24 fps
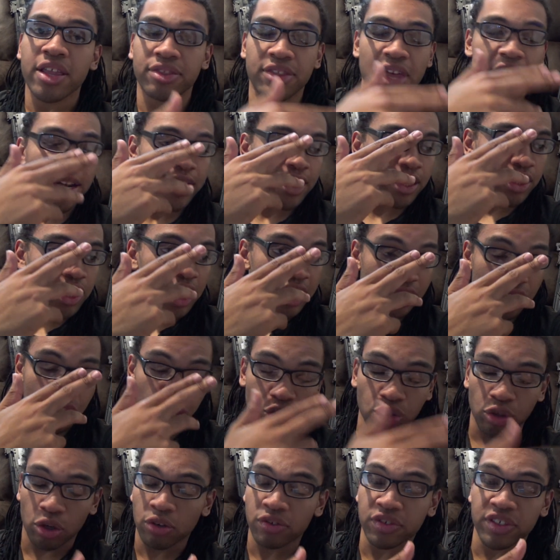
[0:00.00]
That
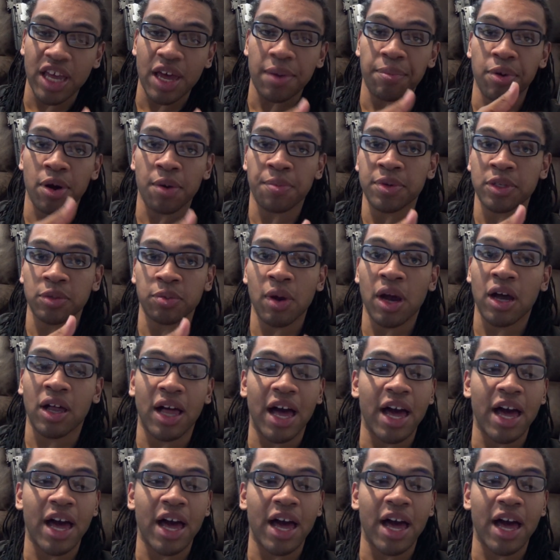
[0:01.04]
serves that purpose well.